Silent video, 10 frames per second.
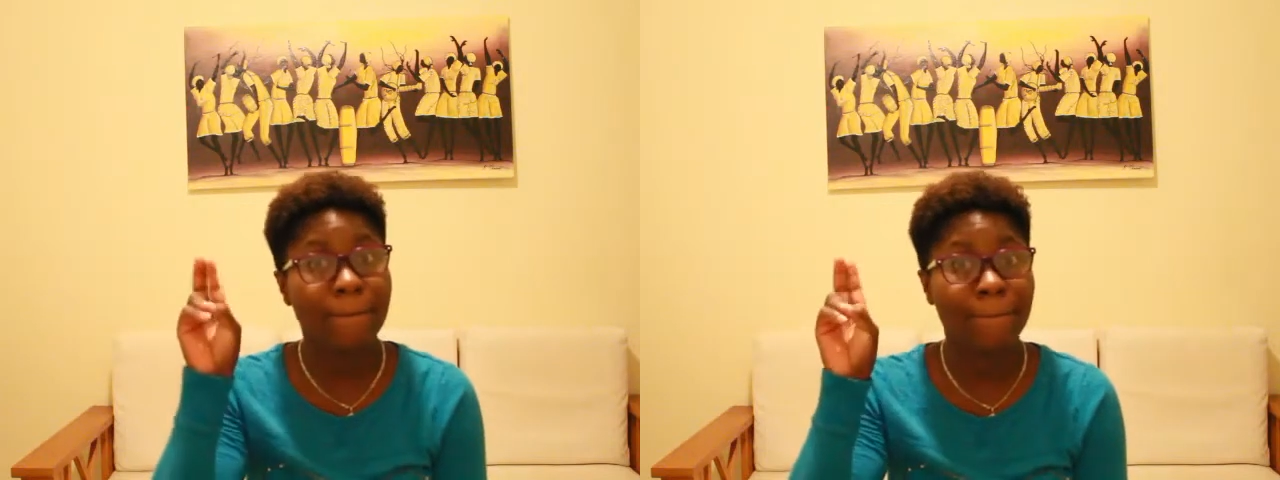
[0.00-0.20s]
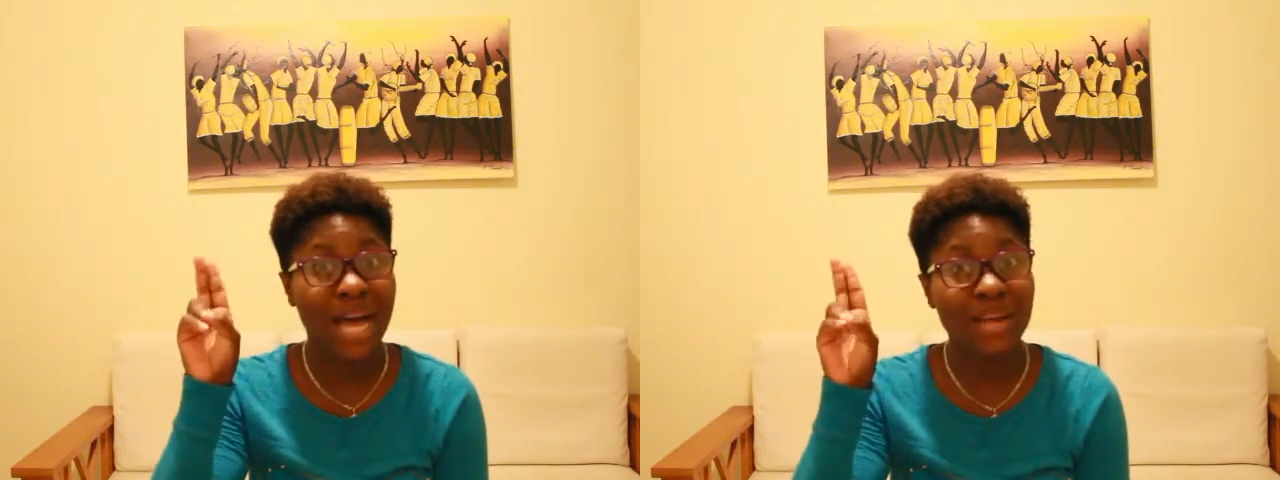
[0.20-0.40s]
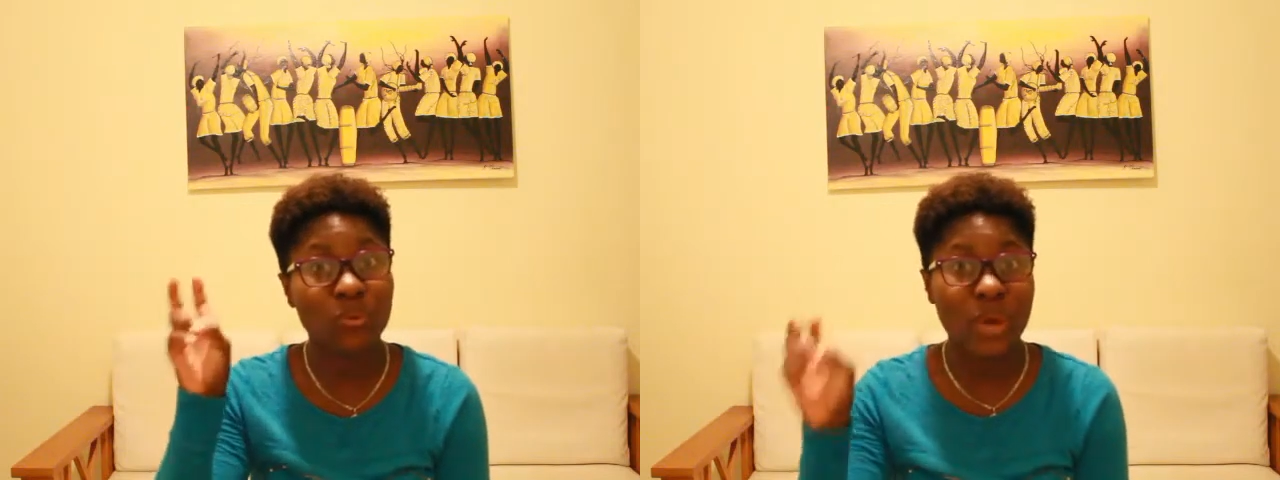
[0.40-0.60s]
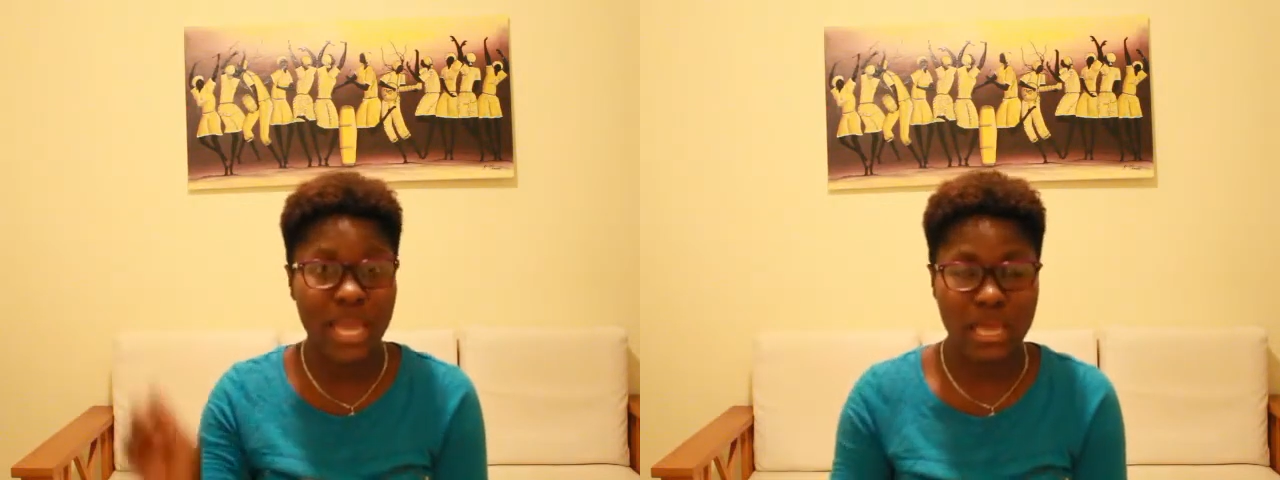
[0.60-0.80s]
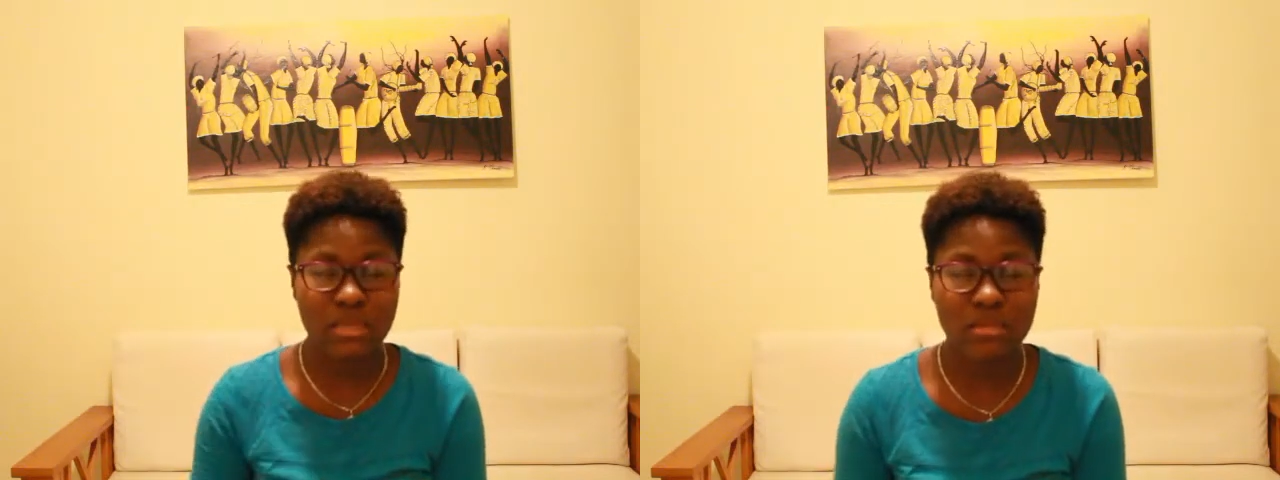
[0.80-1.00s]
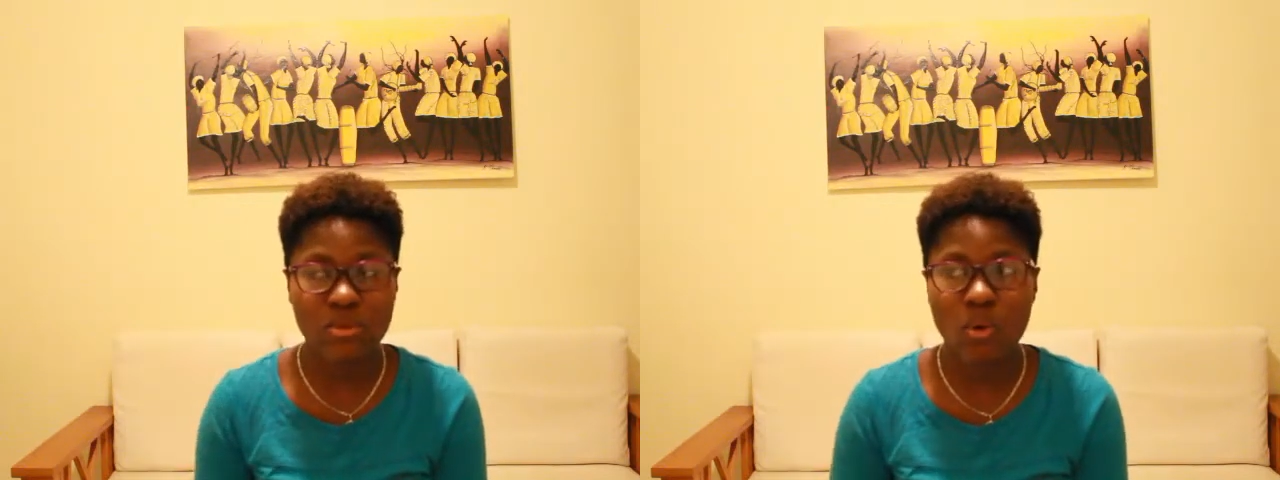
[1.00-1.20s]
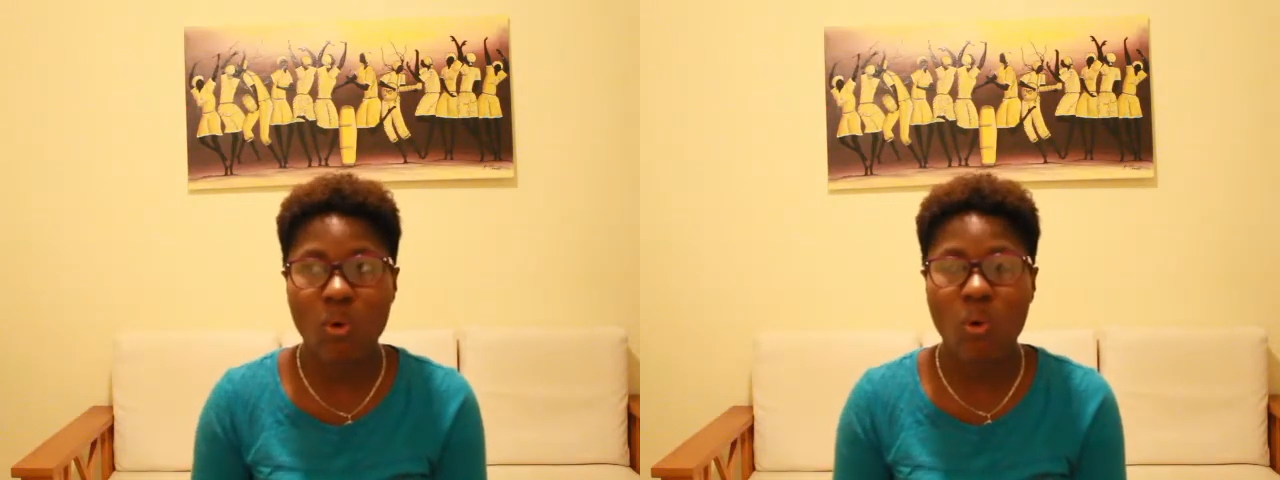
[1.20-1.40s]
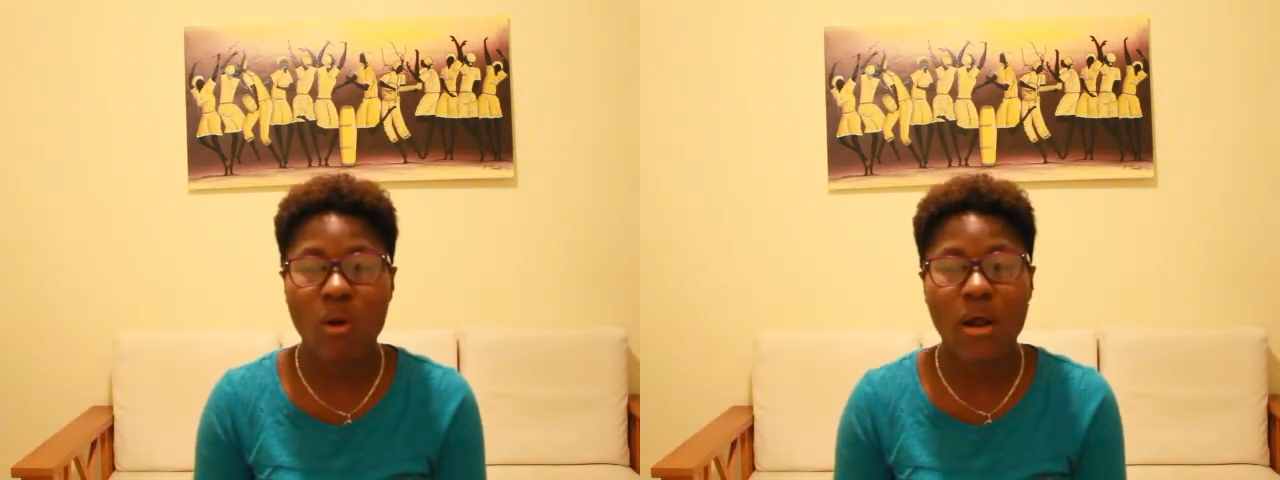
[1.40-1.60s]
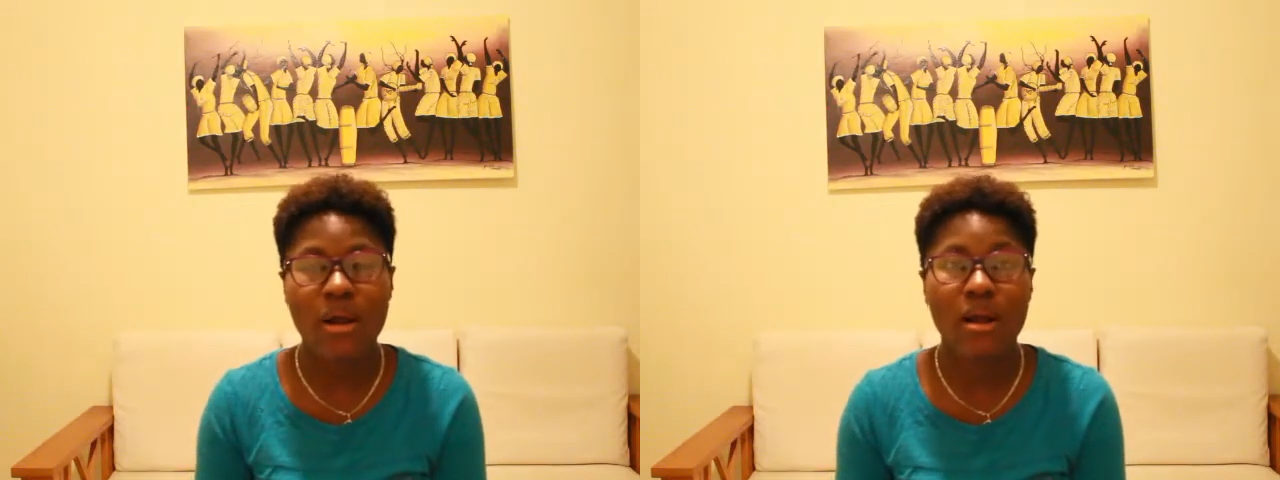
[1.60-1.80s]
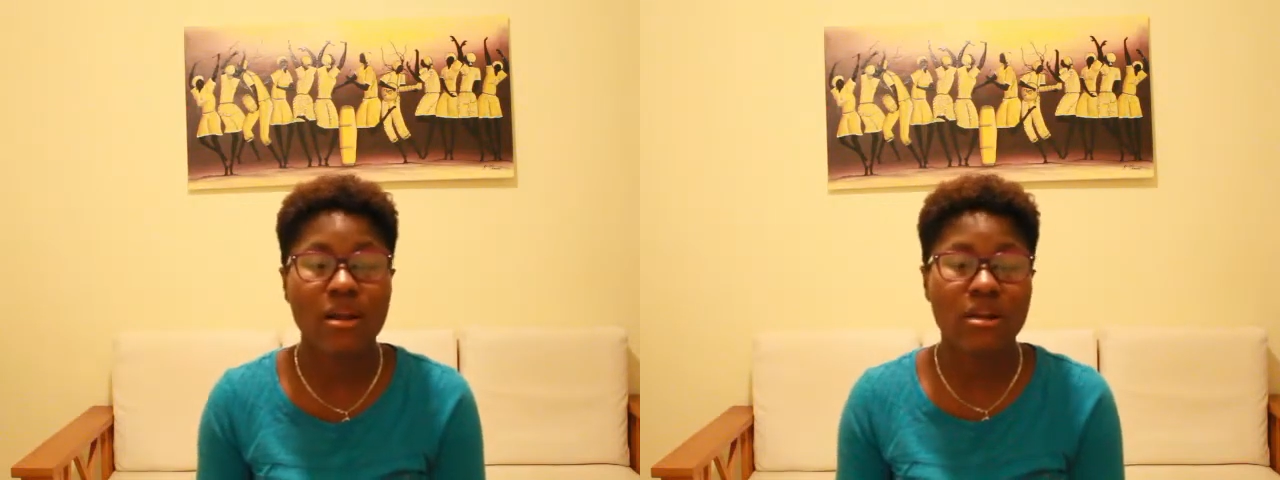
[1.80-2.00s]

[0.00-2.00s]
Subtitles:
bad ways, or